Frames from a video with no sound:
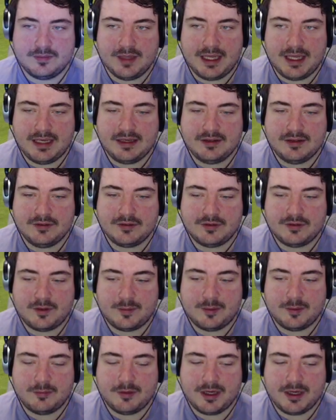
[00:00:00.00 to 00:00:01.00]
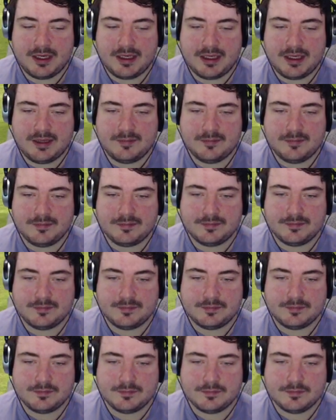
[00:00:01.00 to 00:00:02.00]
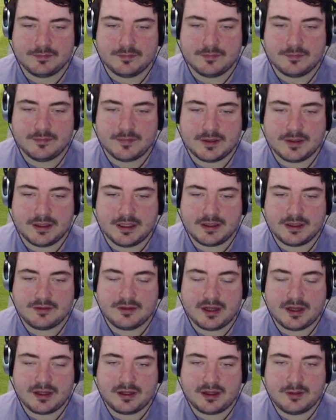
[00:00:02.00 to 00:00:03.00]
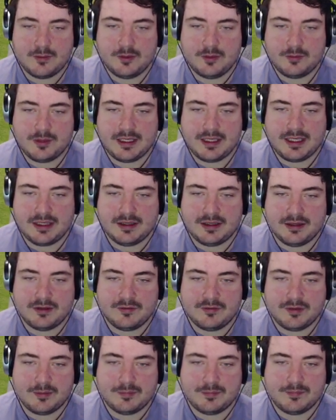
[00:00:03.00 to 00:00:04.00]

innings from him, really. Big shout. Exactly what we needed of him.